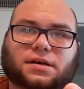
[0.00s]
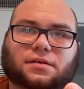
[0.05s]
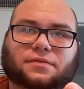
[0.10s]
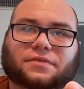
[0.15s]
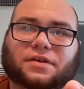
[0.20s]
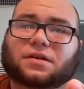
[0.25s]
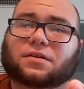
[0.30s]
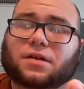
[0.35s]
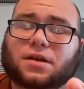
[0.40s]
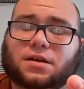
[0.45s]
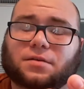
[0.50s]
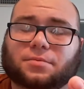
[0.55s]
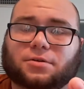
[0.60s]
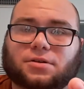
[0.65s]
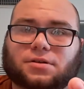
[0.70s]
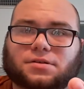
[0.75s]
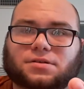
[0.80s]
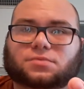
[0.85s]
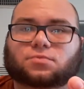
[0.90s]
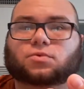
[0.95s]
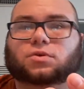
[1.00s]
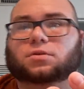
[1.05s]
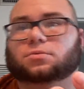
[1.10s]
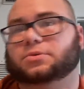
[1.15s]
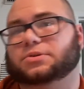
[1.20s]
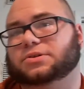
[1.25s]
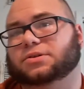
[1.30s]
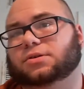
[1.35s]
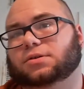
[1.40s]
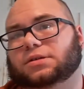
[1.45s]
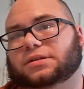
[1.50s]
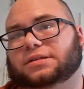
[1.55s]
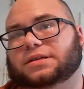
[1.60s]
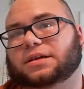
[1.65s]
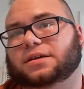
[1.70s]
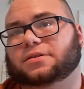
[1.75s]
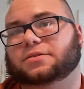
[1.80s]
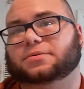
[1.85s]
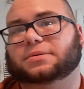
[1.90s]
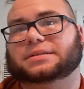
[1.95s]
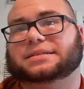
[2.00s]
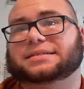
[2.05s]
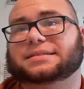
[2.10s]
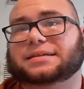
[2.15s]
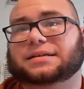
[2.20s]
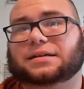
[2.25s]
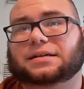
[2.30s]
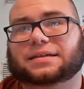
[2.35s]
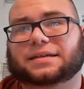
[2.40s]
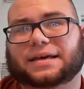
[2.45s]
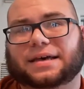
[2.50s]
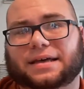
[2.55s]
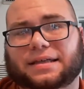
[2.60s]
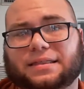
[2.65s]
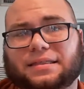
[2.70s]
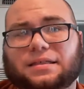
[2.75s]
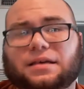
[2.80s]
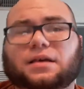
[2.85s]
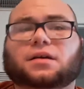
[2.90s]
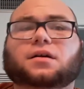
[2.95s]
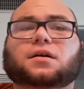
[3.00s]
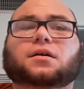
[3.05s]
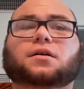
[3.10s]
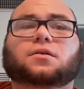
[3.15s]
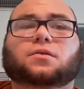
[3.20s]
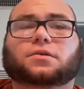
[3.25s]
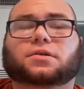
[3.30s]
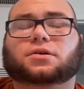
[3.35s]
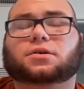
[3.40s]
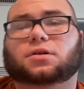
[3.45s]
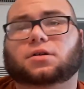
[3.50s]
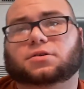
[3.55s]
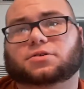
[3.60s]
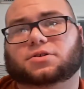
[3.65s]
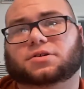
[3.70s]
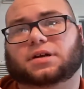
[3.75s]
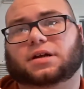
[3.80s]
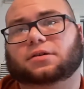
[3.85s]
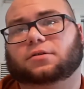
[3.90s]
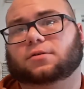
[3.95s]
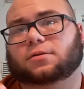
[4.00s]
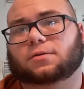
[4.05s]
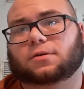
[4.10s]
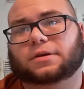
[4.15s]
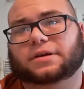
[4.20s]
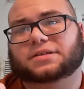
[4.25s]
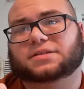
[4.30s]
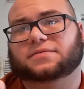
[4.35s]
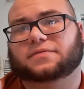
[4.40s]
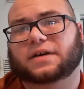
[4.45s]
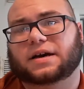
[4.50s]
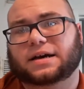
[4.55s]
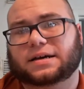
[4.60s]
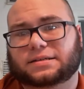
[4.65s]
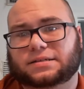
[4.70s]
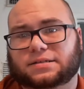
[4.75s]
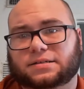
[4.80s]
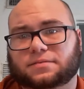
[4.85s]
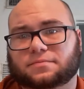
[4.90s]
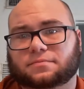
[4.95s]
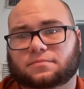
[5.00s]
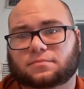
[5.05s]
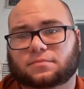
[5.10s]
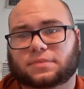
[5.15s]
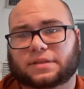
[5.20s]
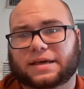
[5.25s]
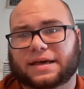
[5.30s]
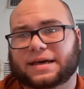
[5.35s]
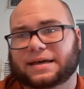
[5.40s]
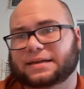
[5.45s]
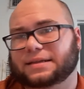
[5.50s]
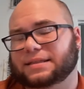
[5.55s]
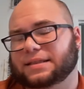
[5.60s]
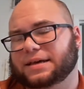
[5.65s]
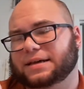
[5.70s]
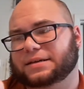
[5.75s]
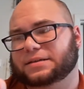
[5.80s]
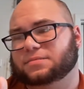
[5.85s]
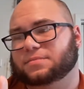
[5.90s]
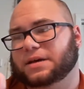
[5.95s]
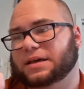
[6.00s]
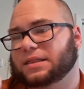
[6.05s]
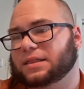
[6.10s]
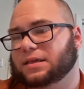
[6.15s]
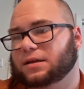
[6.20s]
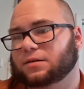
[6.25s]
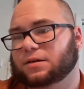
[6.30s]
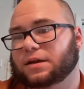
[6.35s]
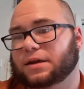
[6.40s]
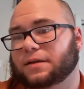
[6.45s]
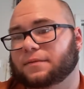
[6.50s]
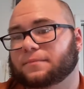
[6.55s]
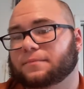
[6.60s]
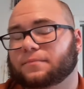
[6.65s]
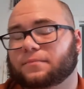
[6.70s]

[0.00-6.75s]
variables will result either in cell death or the culture not growing as fast. That is my theory.